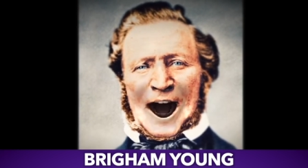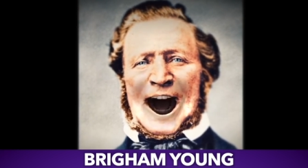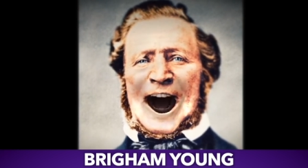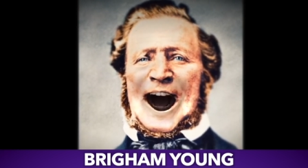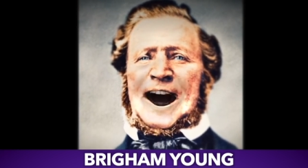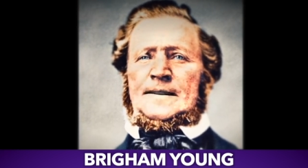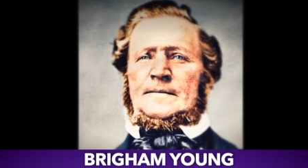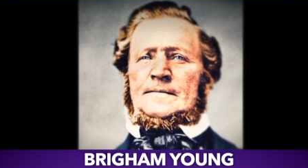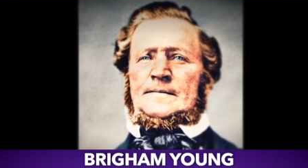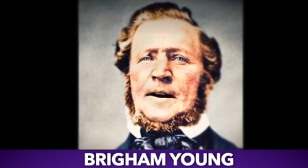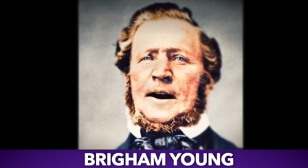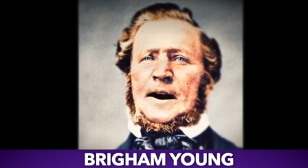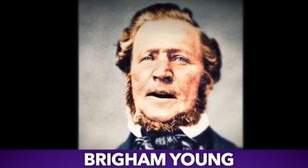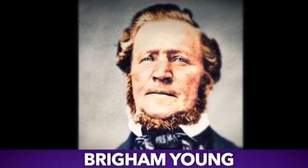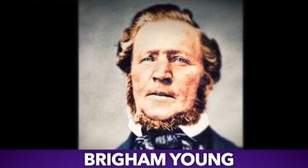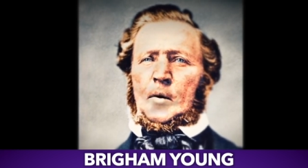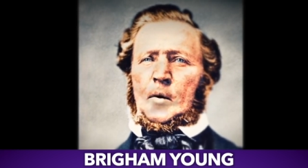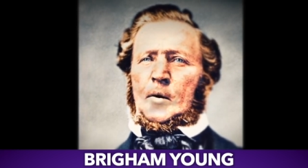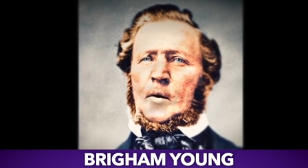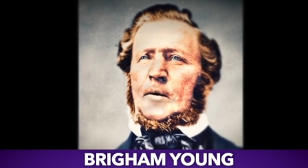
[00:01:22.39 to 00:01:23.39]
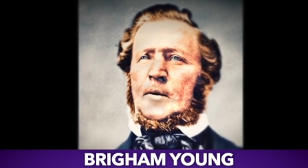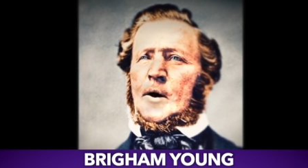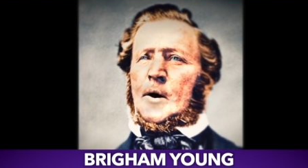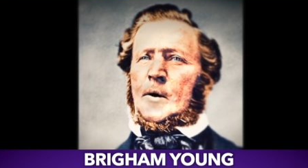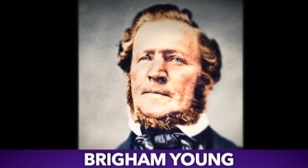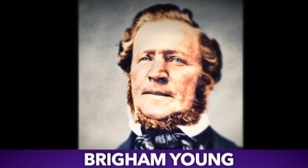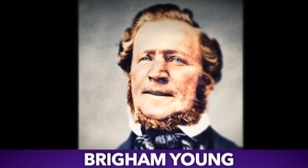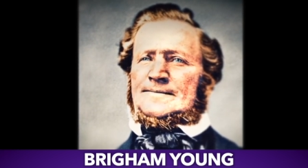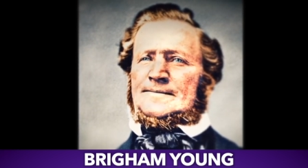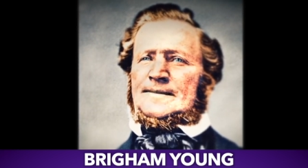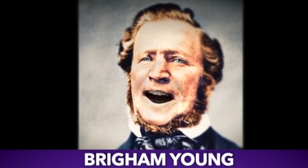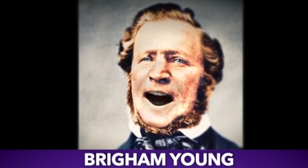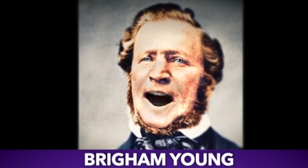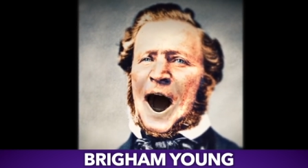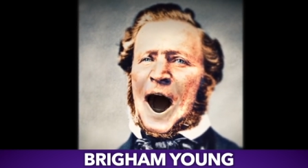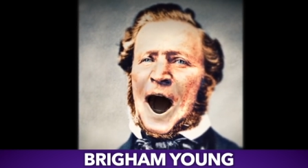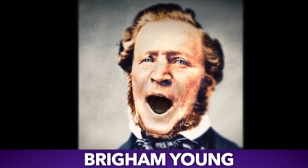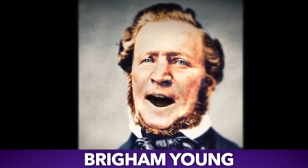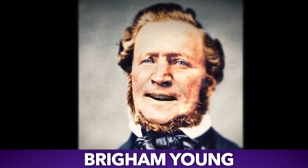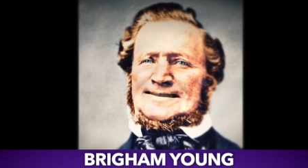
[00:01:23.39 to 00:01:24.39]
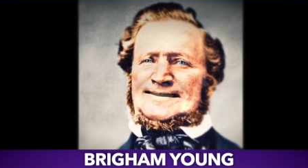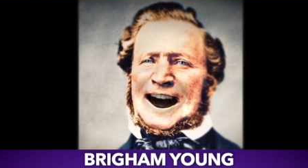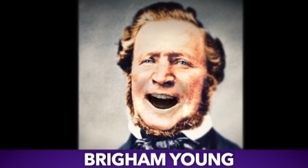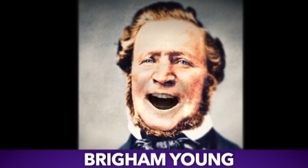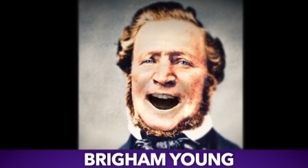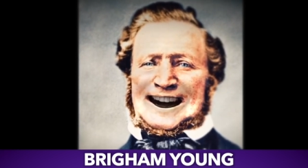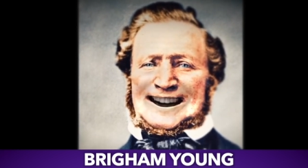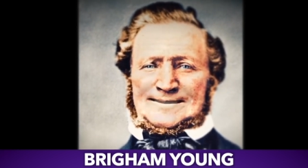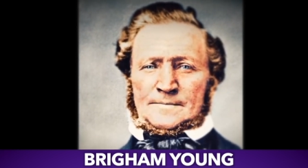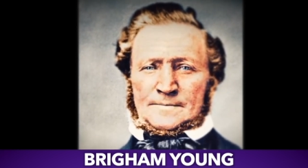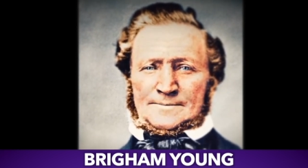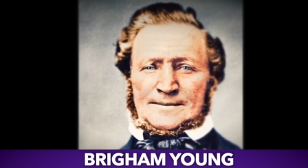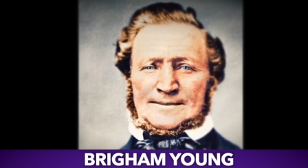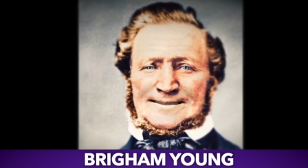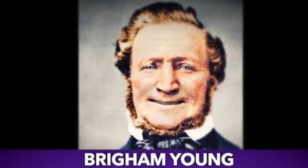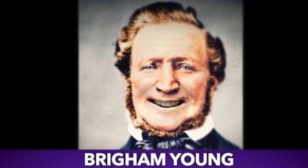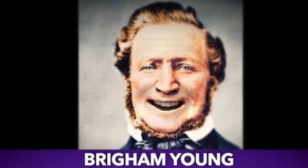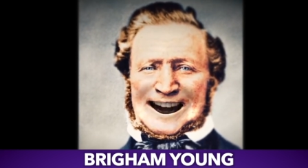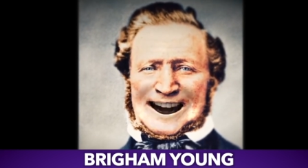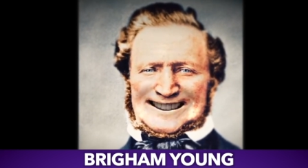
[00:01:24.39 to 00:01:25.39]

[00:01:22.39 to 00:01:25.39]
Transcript: And yeah. you do know that there are times,